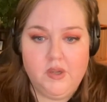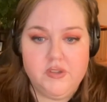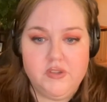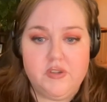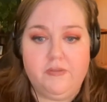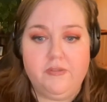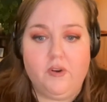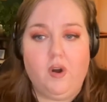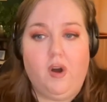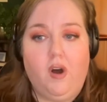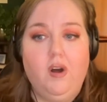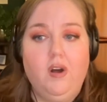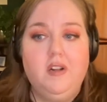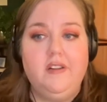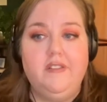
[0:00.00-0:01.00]
So for
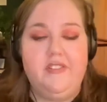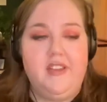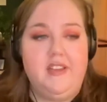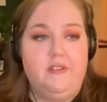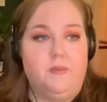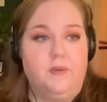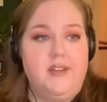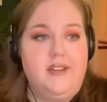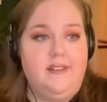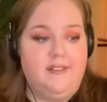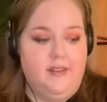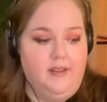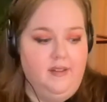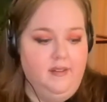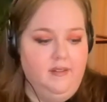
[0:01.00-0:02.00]
all of these
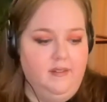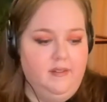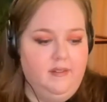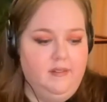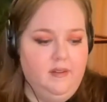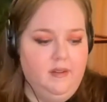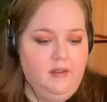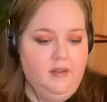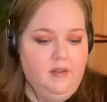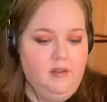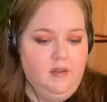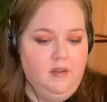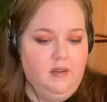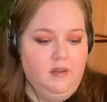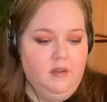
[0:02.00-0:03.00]
reasons,
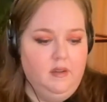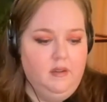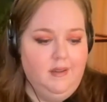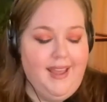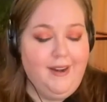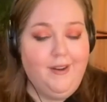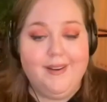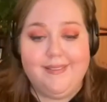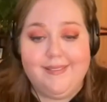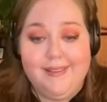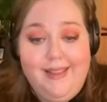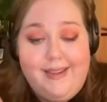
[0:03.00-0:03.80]
and honestly,